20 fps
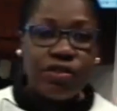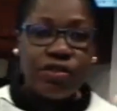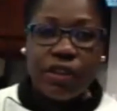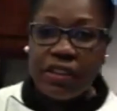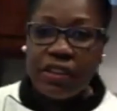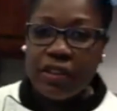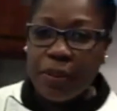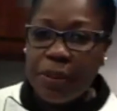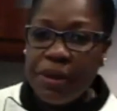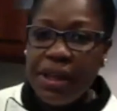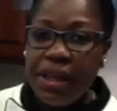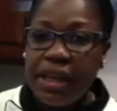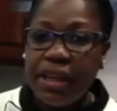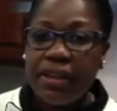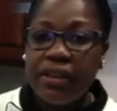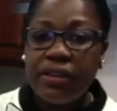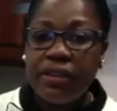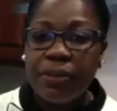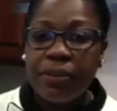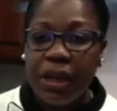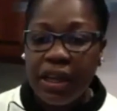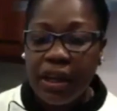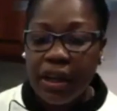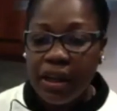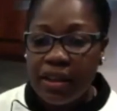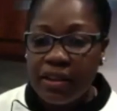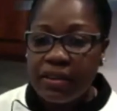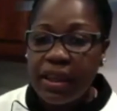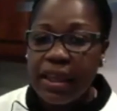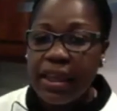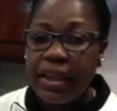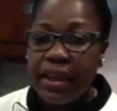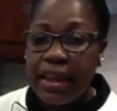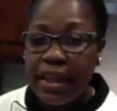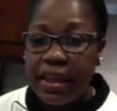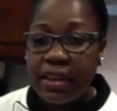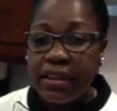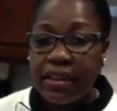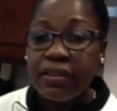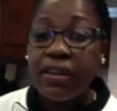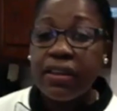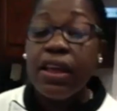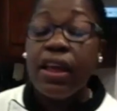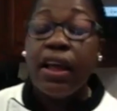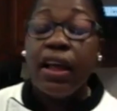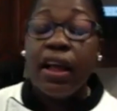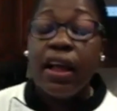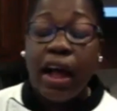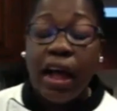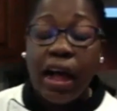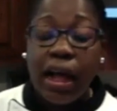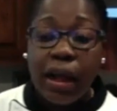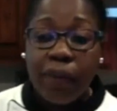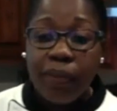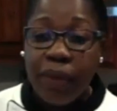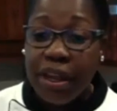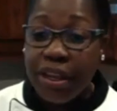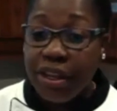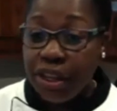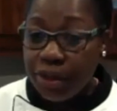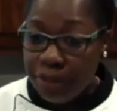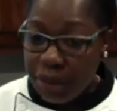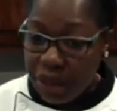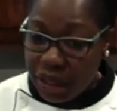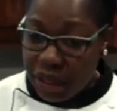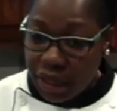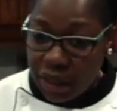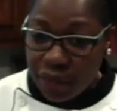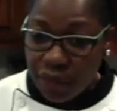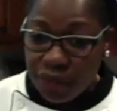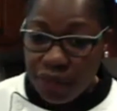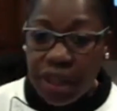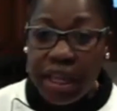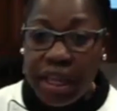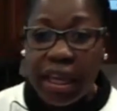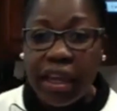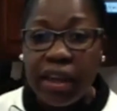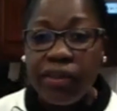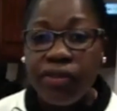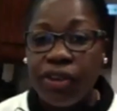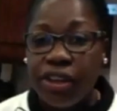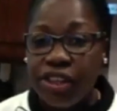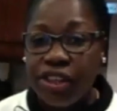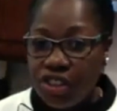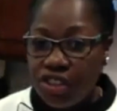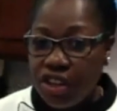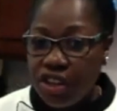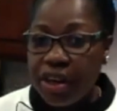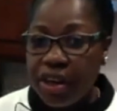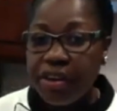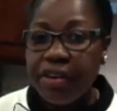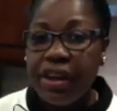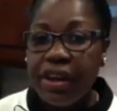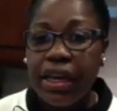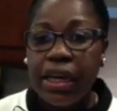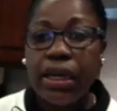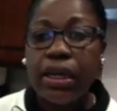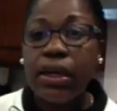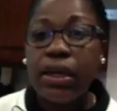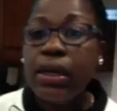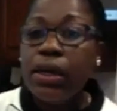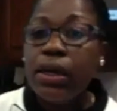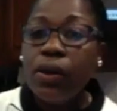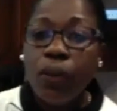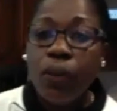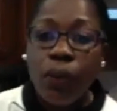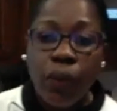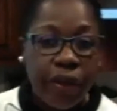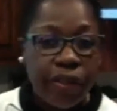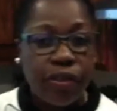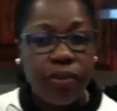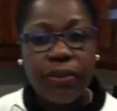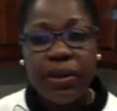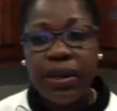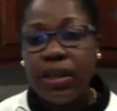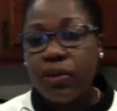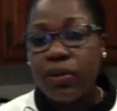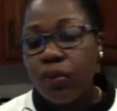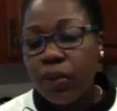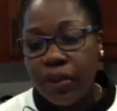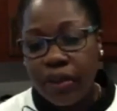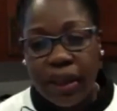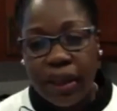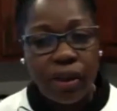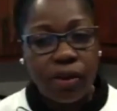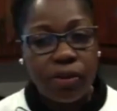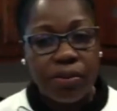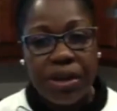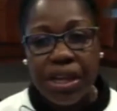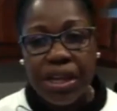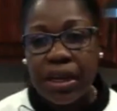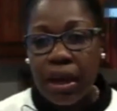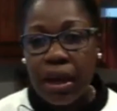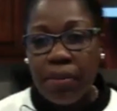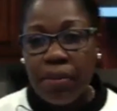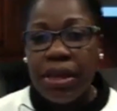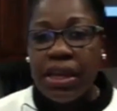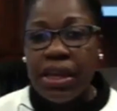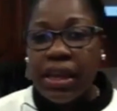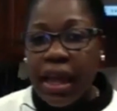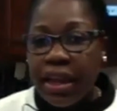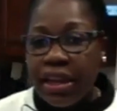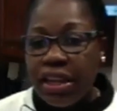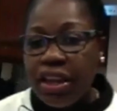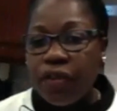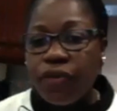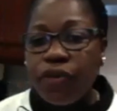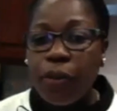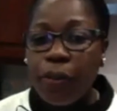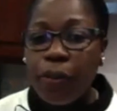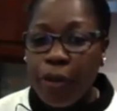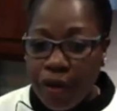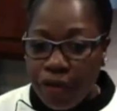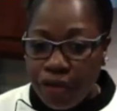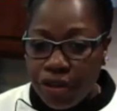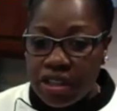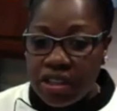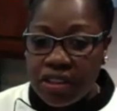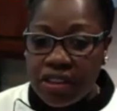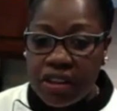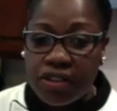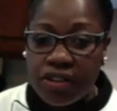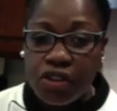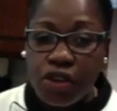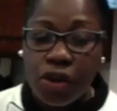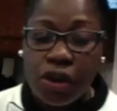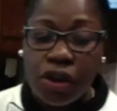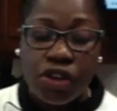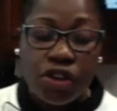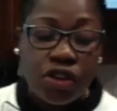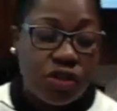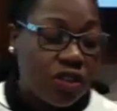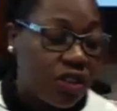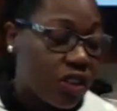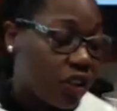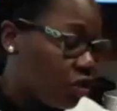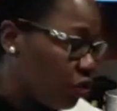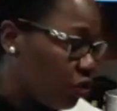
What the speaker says: recipe is because it can be done vegan, vegetarian, with meat, without meat. I mean, any of your preferences you can use this